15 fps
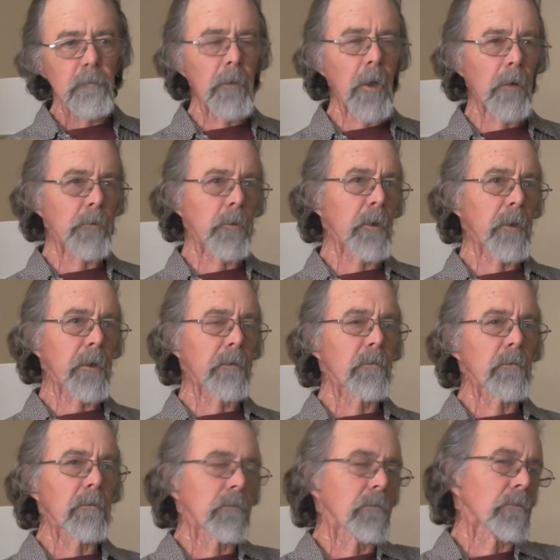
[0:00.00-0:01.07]
not really
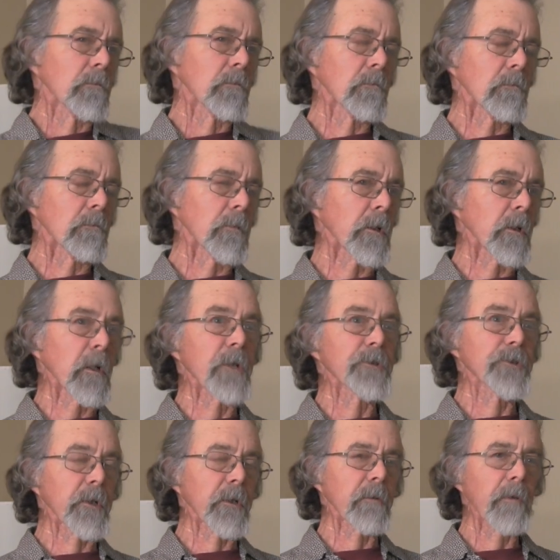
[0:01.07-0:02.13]

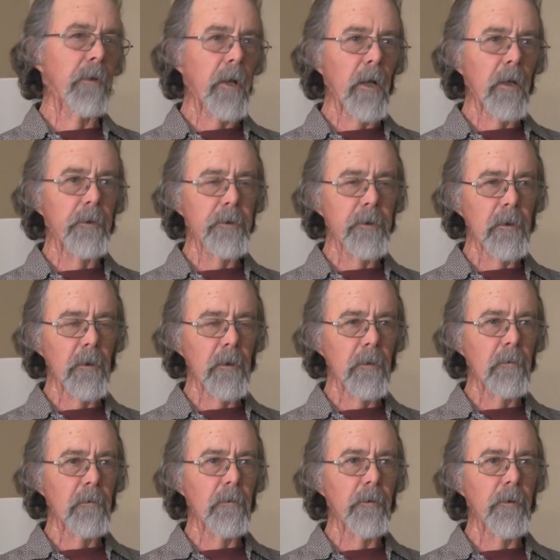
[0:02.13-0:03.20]
realizing that
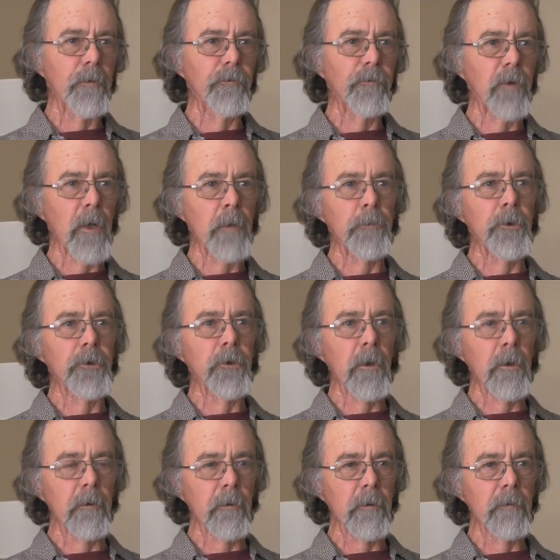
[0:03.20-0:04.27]
the flame
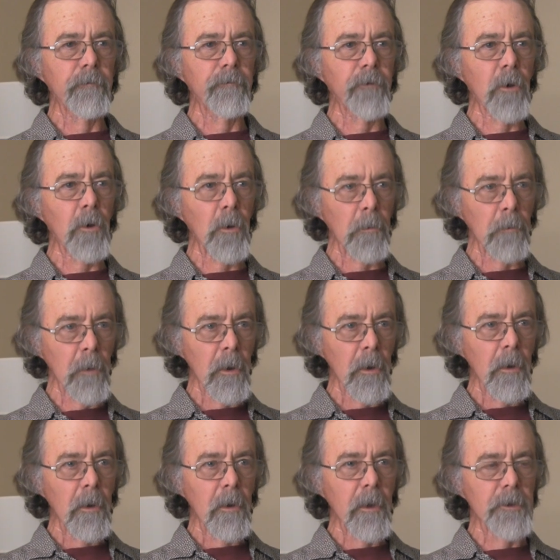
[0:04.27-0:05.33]
retardant foam,
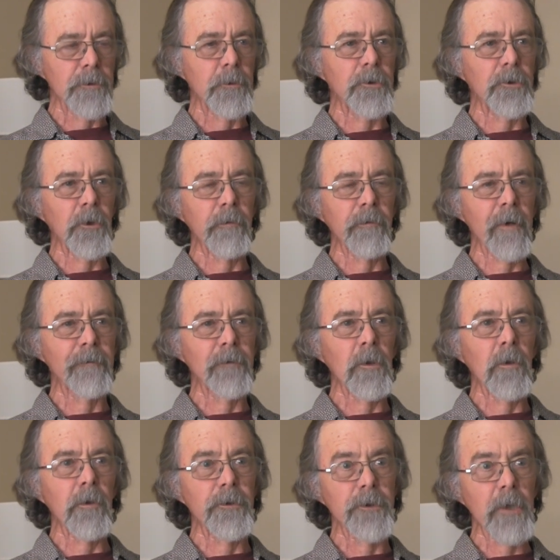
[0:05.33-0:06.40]
as a result of
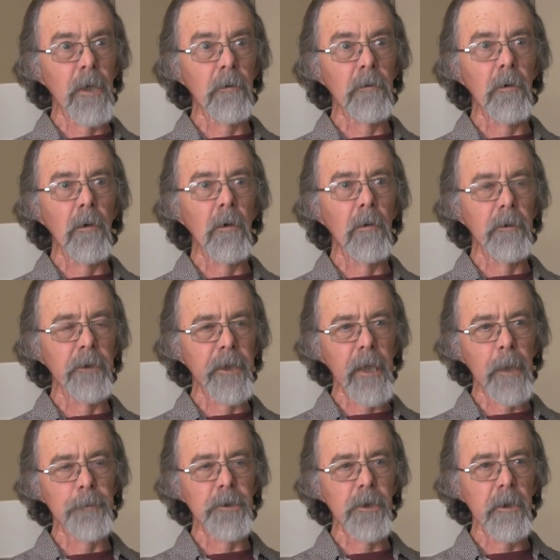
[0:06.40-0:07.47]
having all this alcohol
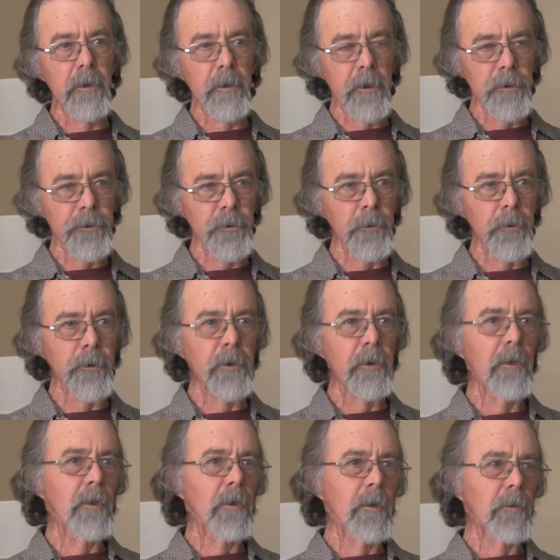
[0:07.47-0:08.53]
encapsulated into it,
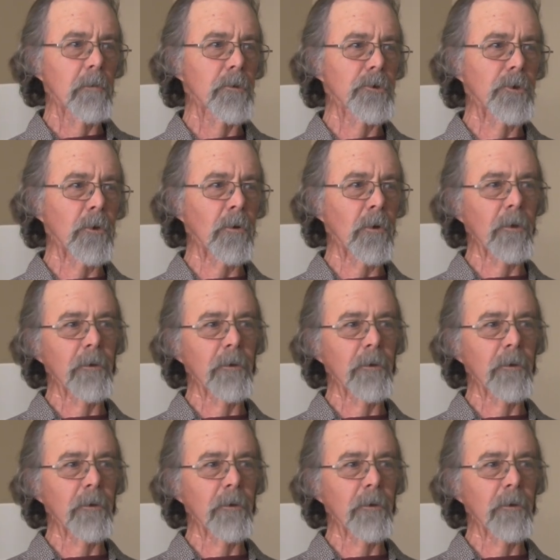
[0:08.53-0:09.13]
was no